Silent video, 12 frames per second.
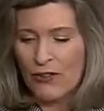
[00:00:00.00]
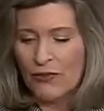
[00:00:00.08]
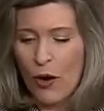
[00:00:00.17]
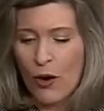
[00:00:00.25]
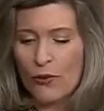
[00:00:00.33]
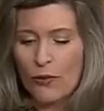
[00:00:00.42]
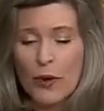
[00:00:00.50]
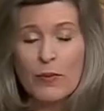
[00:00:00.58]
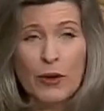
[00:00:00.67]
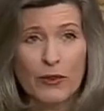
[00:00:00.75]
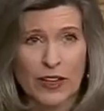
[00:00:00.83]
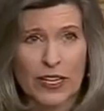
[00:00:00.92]
for
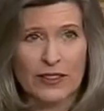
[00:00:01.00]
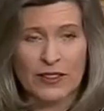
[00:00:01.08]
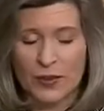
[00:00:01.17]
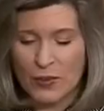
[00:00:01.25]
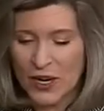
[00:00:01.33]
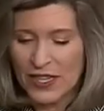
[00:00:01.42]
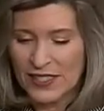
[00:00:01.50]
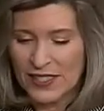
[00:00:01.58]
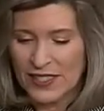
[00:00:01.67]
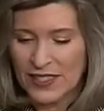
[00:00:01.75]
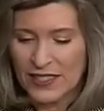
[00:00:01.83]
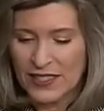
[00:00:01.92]
removing the
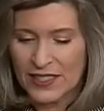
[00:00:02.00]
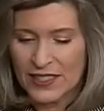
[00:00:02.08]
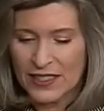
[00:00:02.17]
president.